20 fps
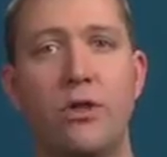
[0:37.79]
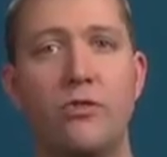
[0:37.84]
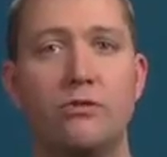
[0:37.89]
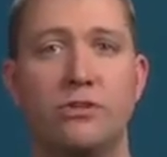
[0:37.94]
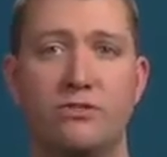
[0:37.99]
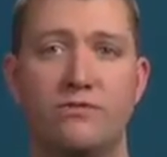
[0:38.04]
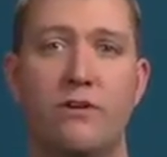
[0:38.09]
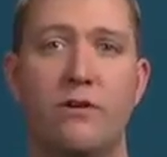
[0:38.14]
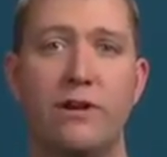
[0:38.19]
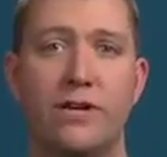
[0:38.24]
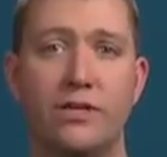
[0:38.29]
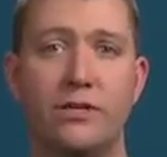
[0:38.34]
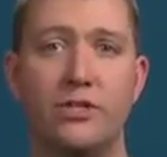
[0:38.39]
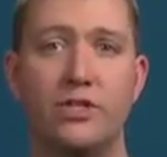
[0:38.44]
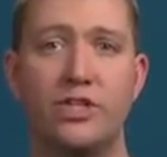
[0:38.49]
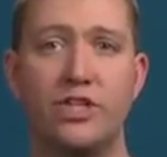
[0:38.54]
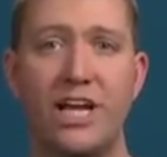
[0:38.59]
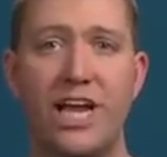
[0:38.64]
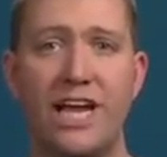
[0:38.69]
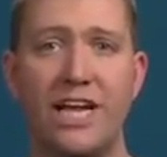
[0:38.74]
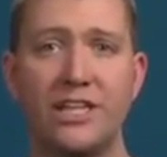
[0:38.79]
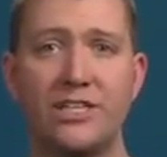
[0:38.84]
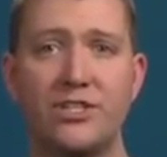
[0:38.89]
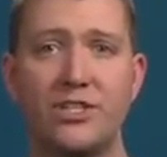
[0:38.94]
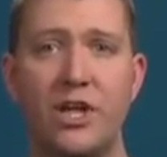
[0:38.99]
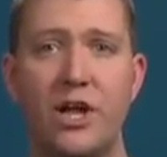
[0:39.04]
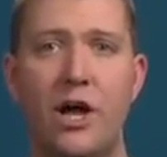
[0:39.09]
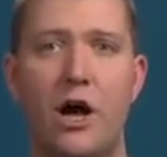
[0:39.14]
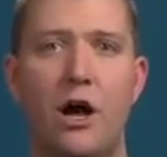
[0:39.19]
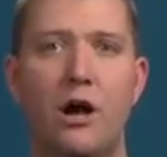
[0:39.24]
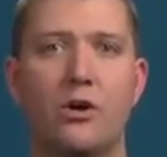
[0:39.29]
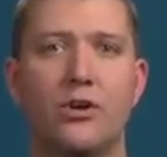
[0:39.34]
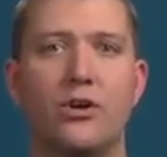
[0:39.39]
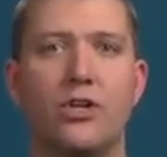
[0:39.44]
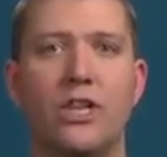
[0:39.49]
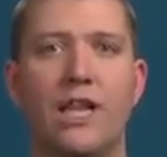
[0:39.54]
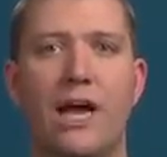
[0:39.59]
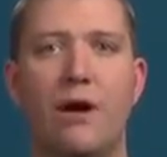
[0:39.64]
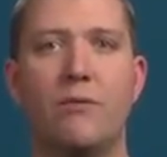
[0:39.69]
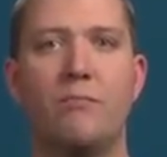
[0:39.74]
there's a very good chance I'll get a
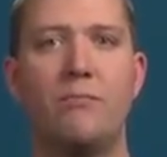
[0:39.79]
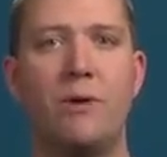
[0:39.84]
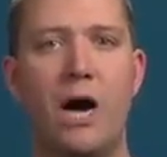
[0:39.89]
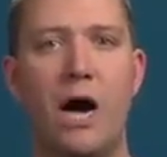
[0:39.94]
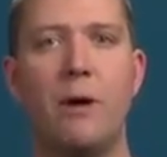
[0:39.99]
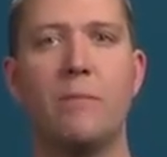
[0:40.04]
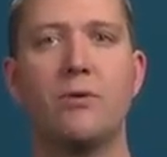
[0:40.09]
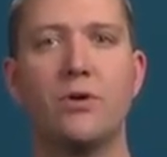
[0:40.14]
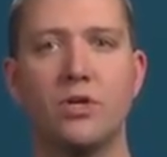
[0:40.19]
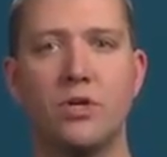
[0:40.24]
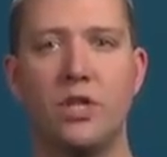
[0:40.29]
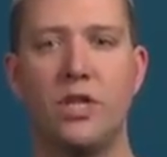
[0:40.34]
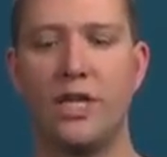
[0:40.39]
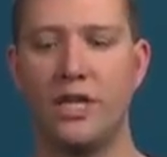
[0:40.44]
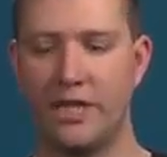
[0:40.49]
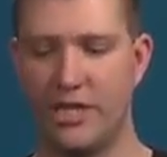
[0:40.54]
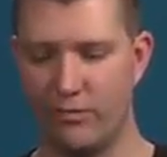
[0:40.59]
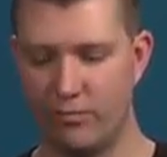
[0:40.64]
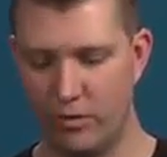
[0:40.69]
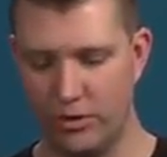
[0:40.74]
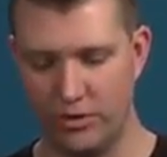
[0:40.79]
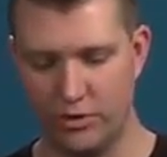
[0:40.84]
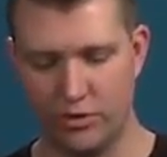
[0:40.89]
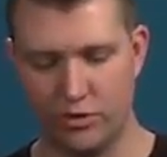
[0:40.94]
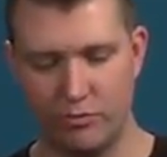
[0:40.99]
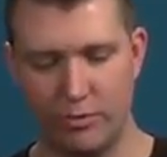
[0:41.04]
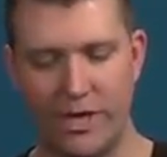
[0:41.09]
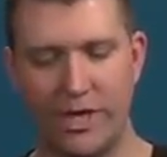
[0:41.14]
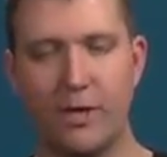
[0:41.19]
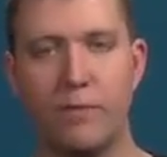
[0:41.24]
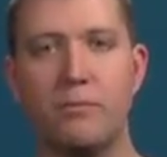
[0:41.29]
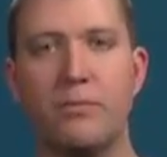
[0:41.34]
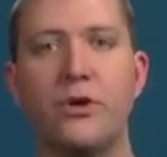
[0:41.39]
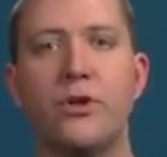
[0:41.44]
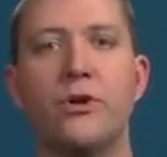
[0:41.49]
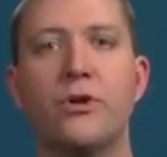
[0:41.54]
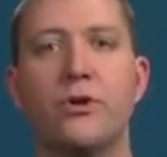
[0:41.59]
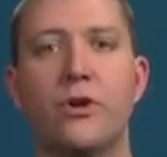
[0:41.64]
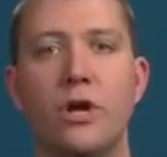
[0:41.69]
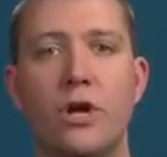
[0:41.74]
loud pop or click that runs through my
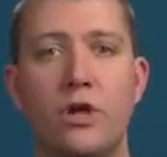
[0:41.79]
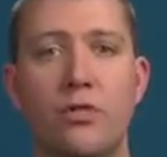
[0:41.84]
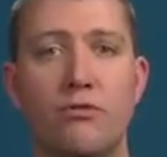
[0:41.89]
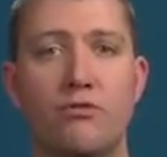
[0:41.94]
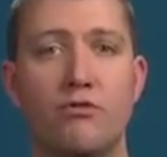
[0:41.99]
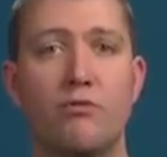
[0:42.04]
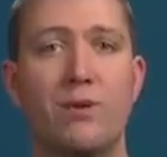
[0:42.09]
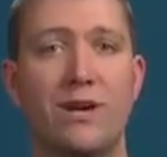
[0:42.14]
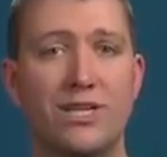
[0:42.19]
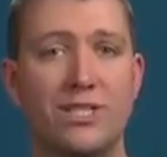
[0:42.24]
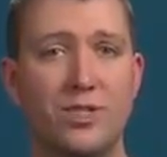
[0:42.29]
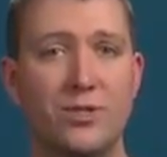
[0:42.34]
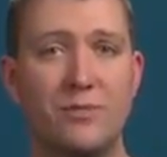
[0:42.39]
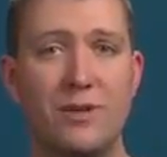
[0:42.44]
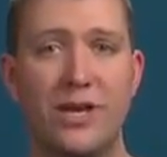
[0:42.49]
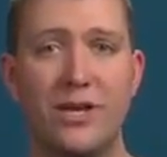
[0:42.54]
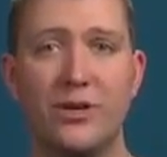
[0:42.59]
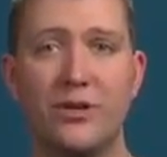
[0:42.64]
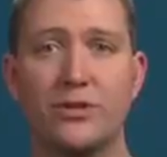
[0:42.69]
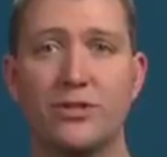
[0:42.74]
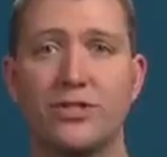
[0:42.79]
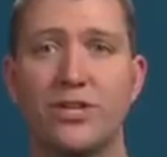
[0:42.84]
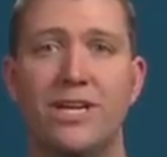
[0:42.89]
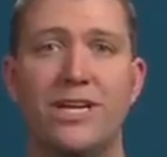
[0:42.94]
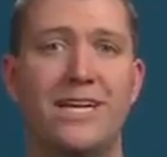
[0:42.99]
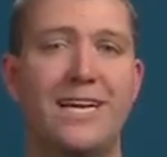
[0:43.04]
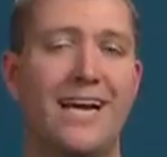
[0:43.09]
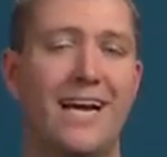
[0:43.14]
computer, through my speakers,